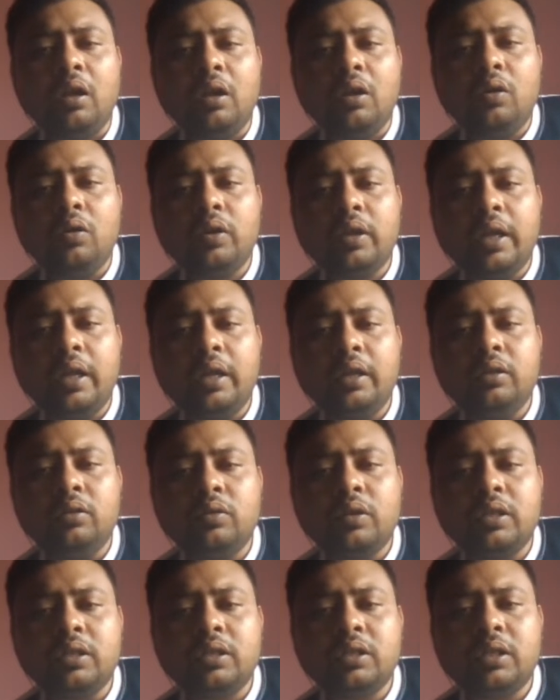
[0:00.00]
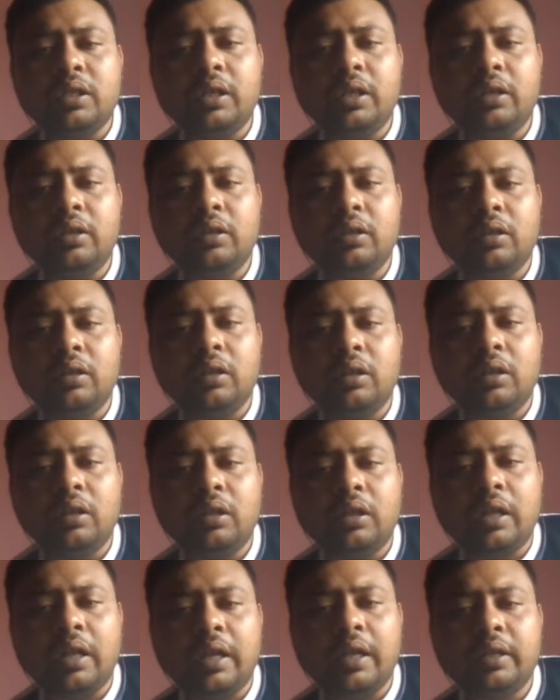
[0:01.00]
Okay, you can see
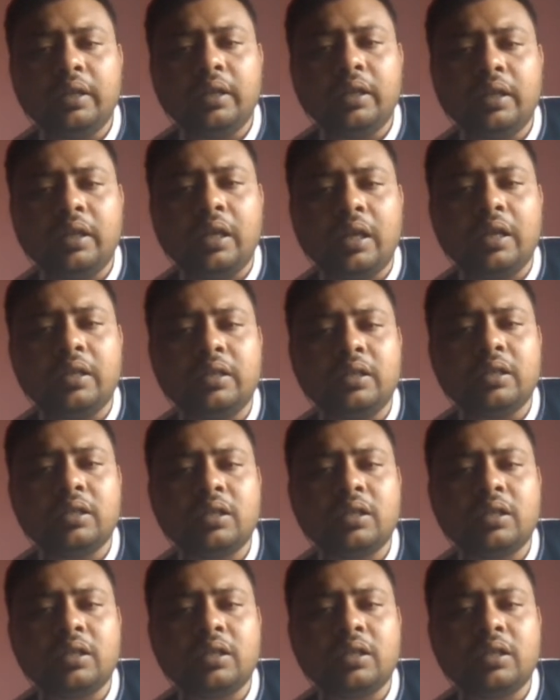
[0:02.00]
like here I